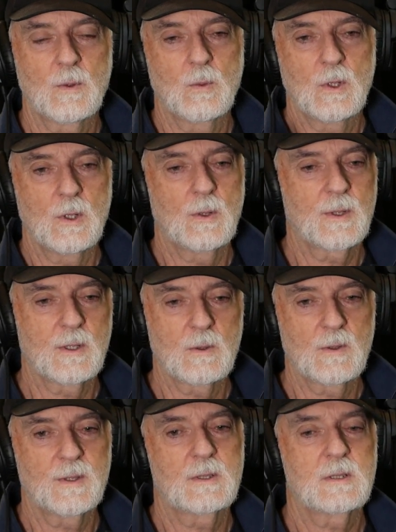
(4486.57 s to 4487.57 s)
the world
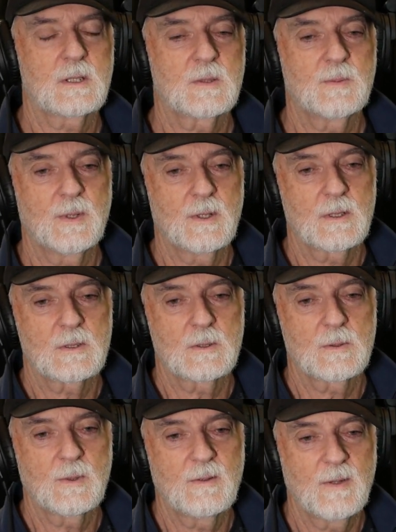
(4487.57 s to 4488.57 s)
and all these
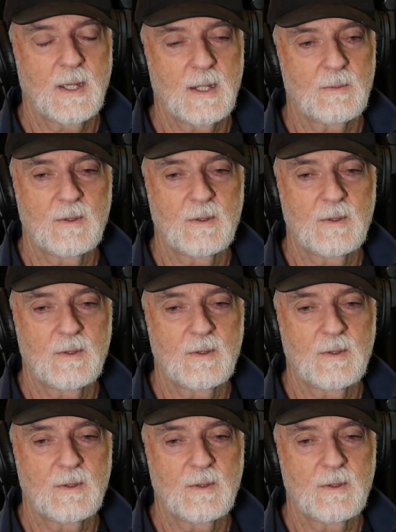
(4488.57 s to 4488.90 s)
experiences we've had